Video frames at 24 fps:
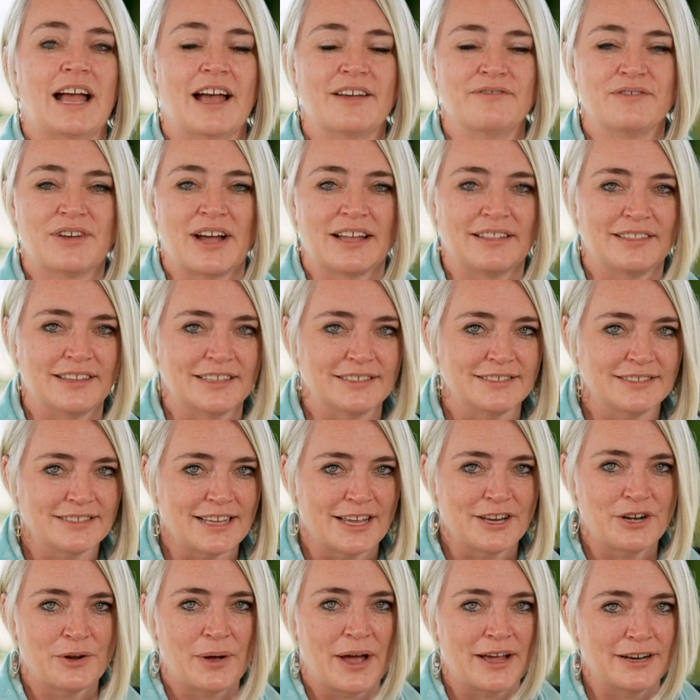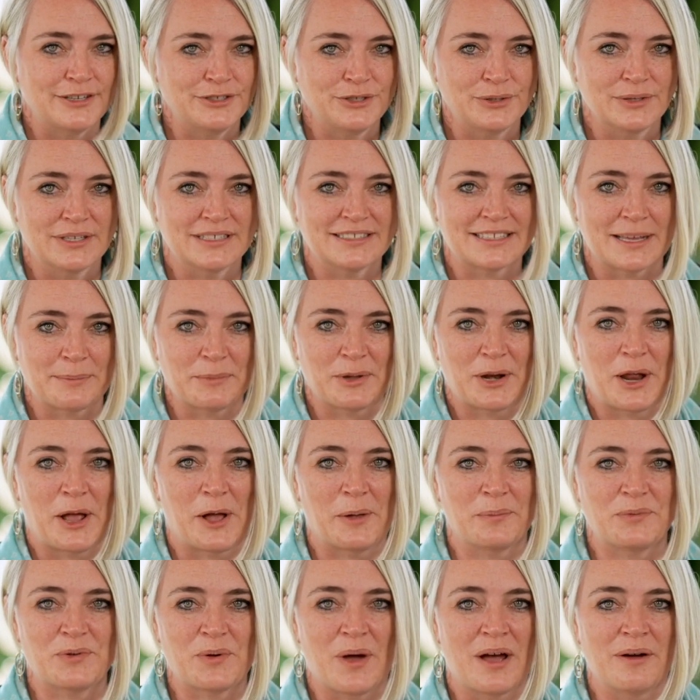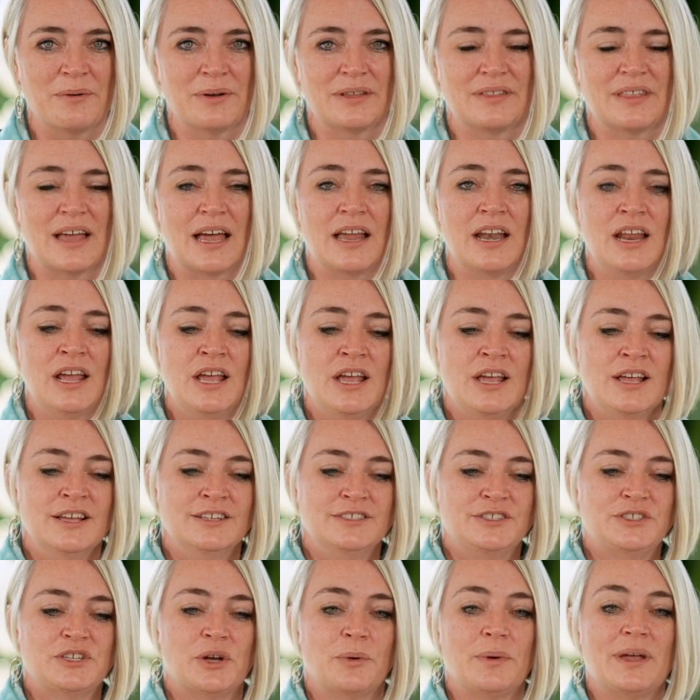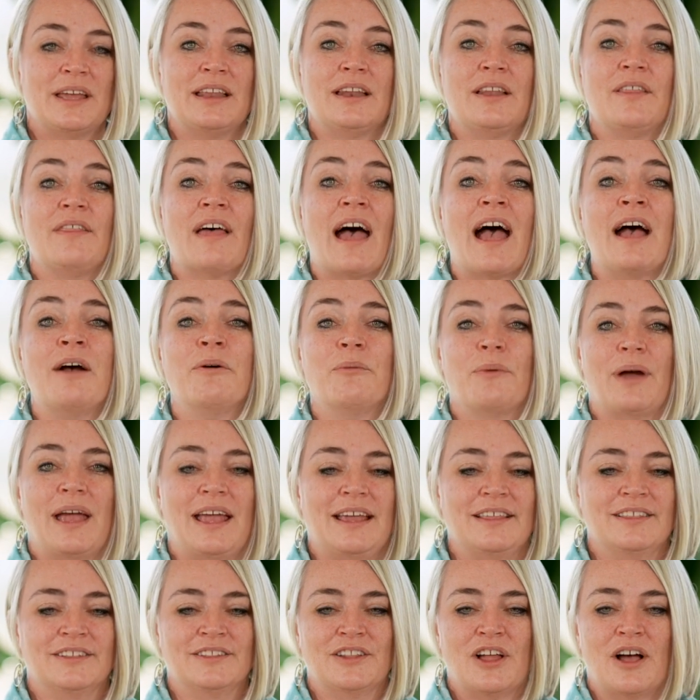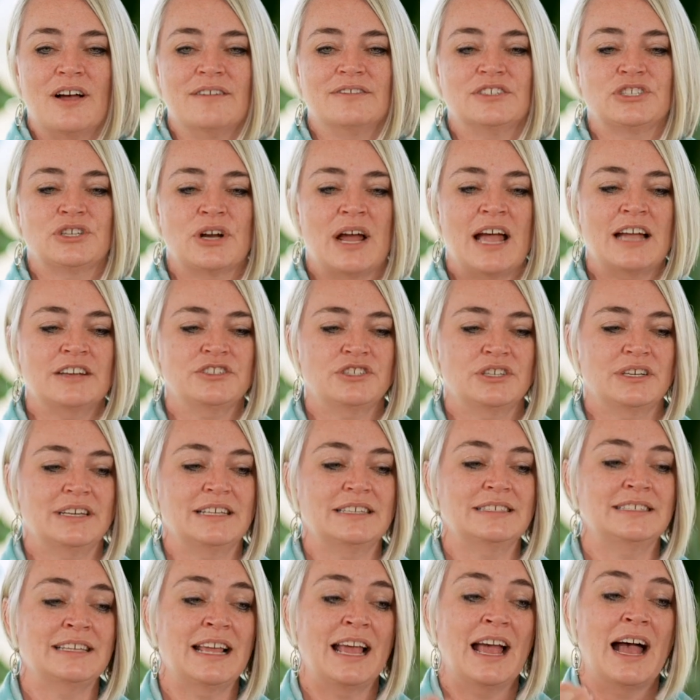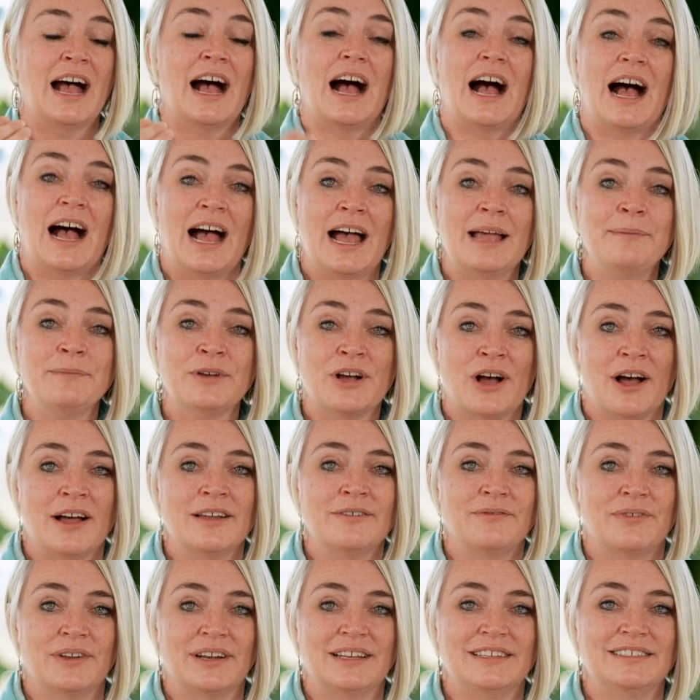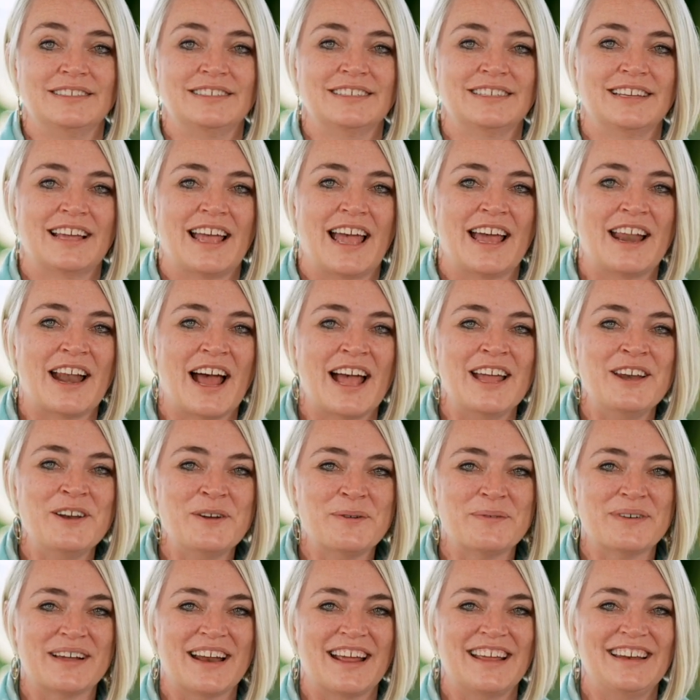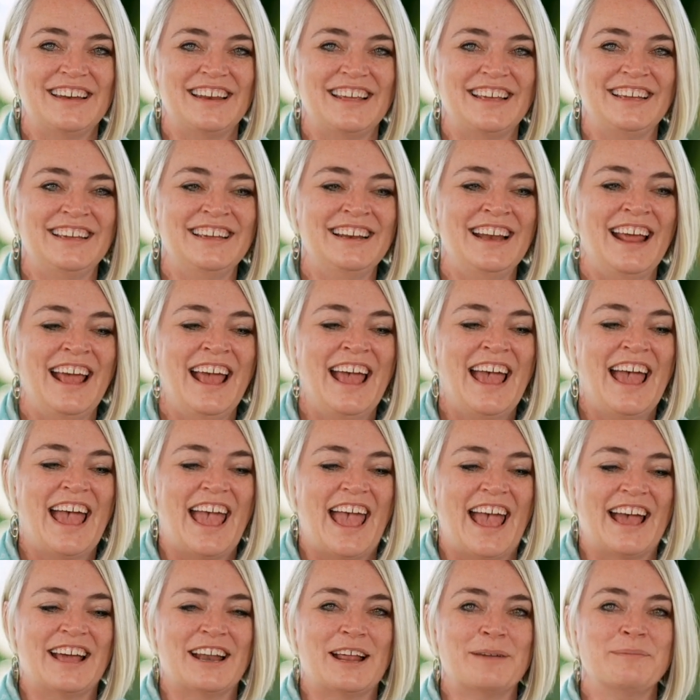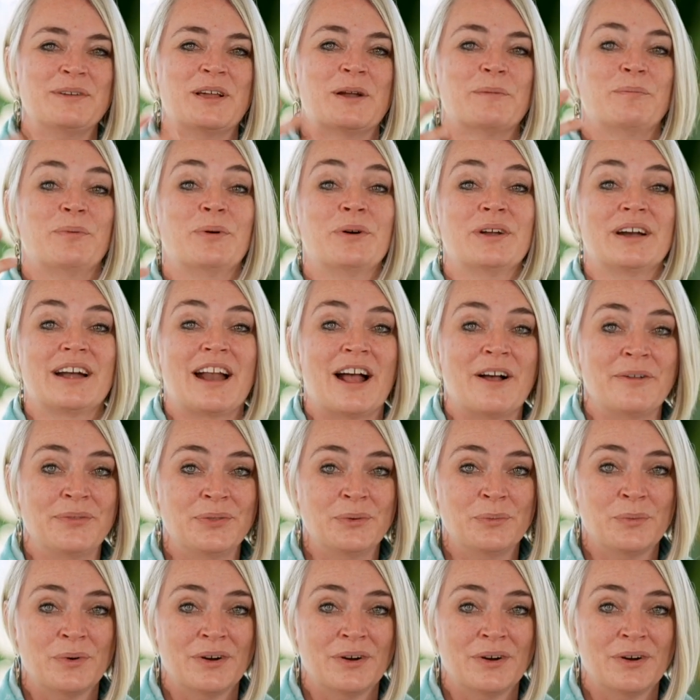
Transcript: I've got this. I know how to do this. I'm going to help you out with that. So in that way, the law of attraction is, I'm confident and I know what I need, and I'm going to put it out